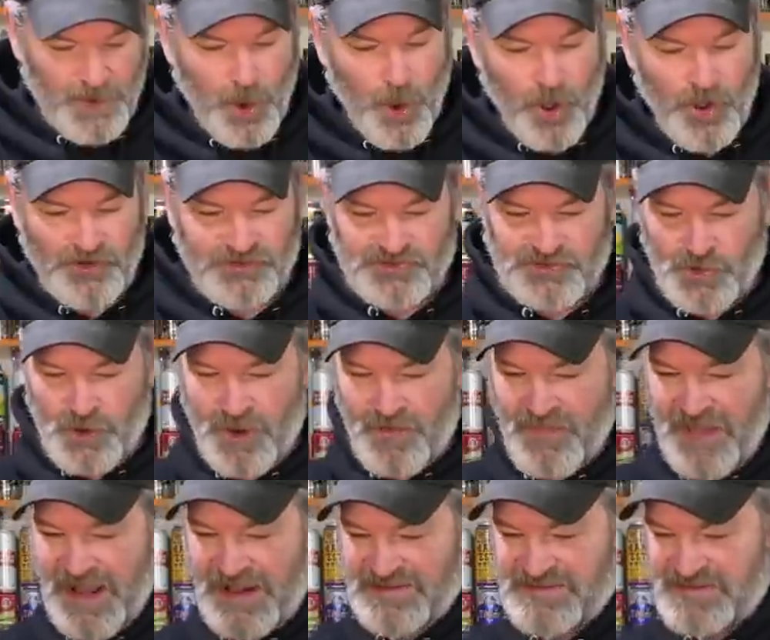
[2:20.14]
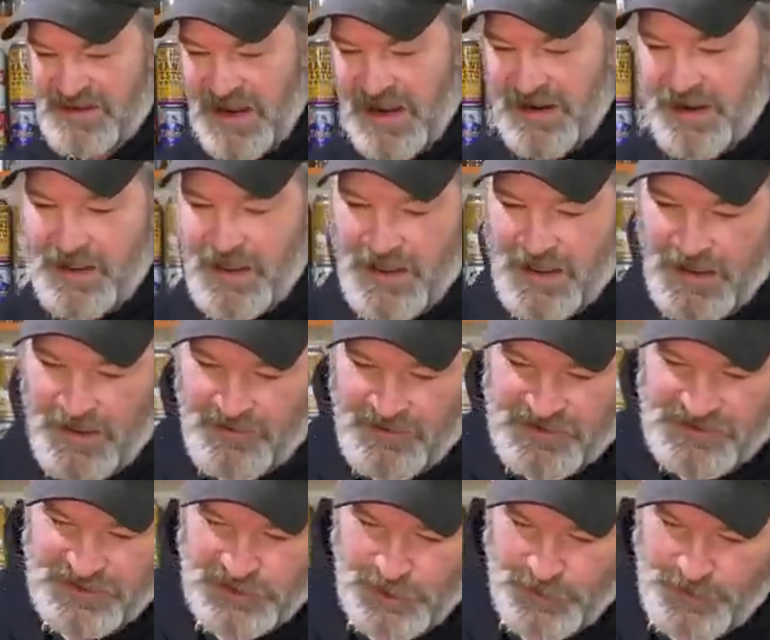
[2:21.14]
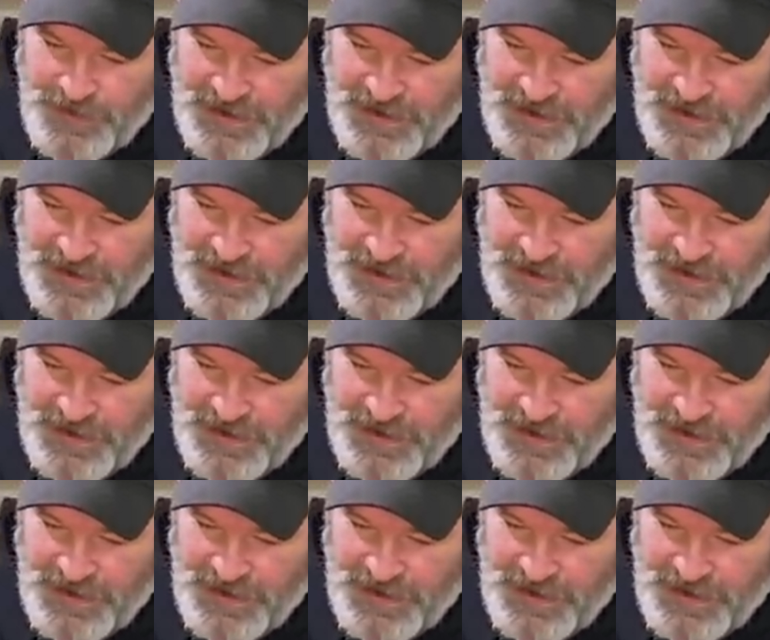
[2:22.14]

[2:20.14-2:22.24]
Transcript: Also on that side, there's a little